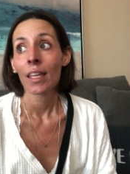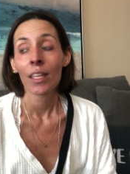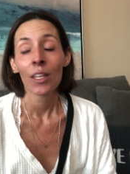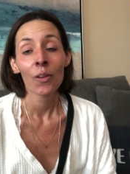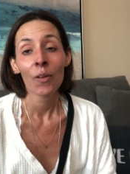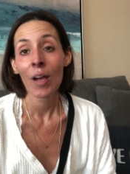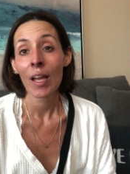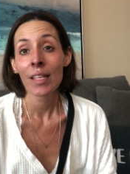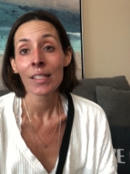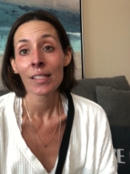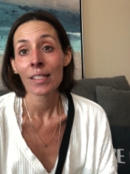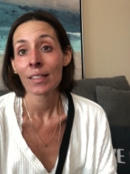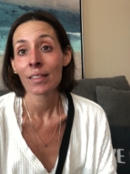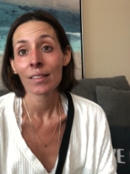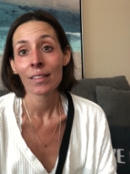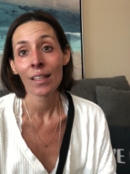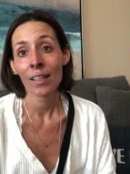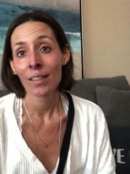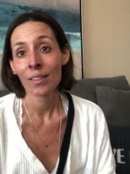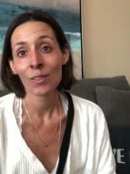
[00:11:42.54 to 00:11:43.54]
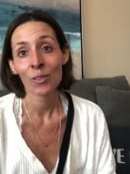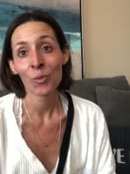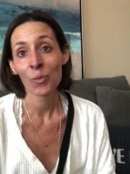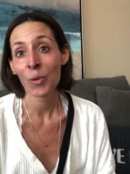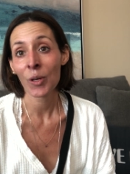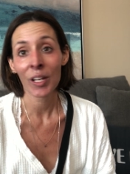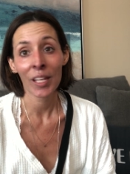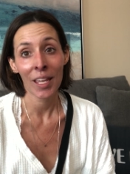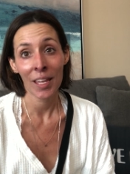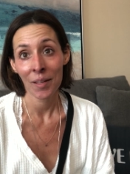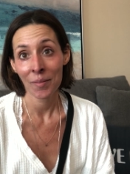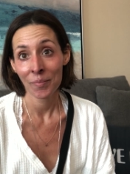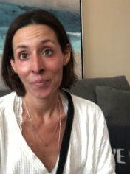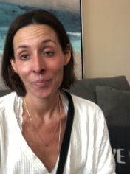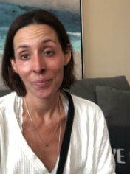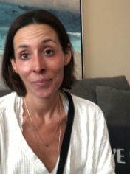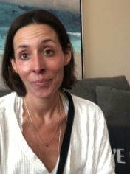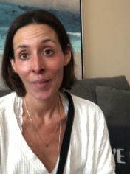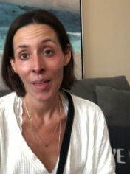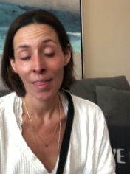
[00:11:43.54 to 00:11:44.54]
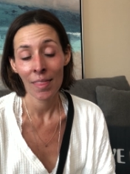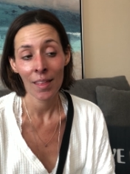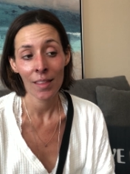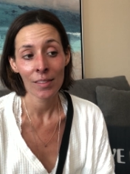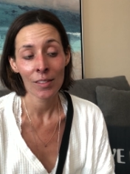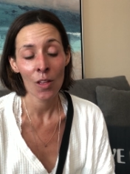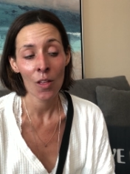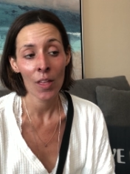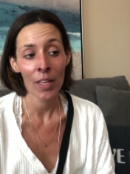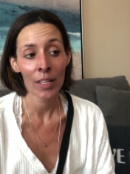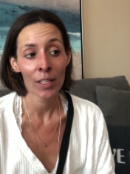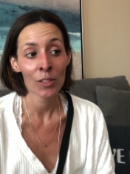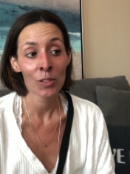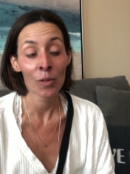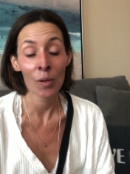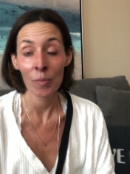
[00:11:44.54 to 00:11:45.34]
you guys, it, it's working and that's all I can do.